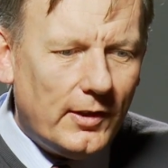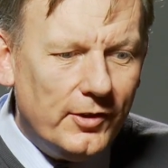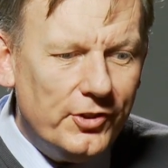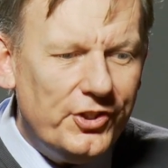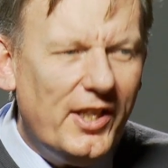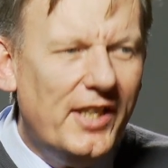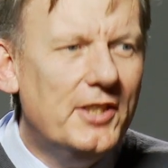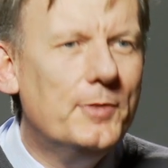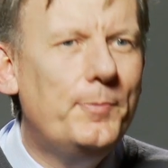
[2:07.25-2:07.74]

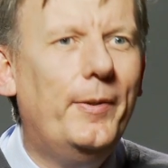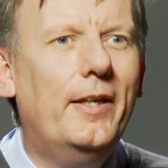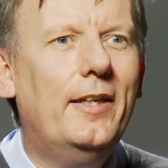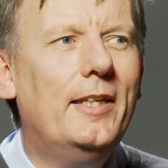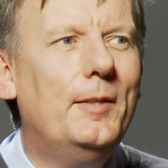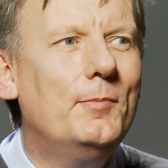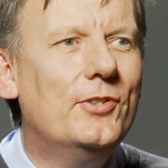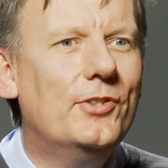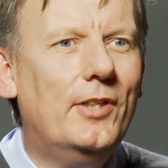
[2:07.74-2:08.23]

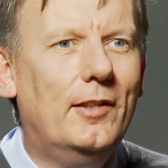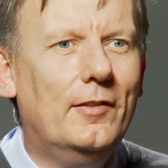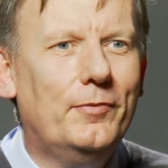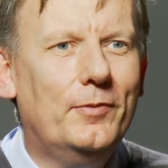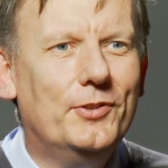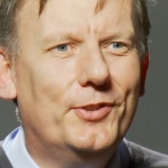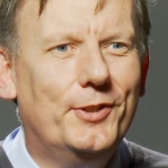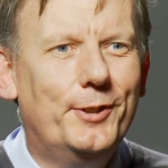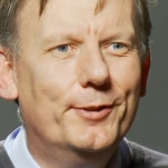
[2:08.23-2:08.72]
Shakespeare
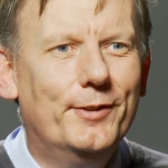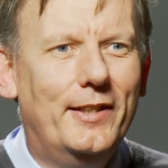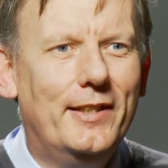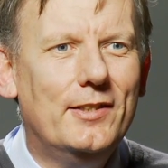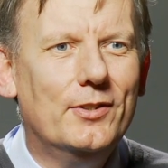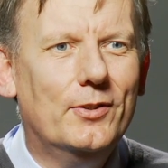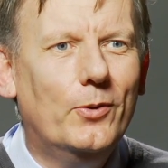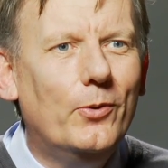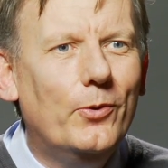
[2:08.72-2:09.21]
himself was a
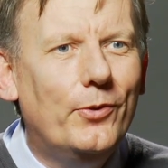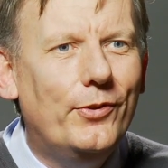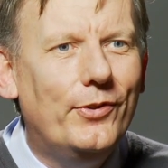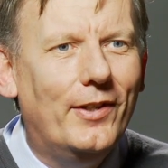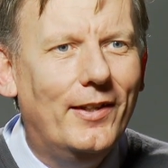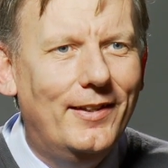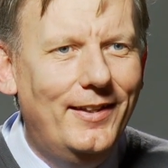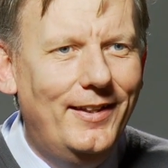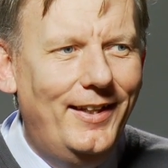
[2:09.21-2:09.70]
great
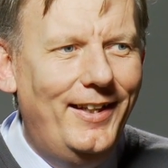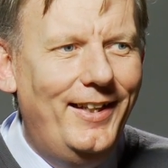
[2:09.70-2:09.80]
author,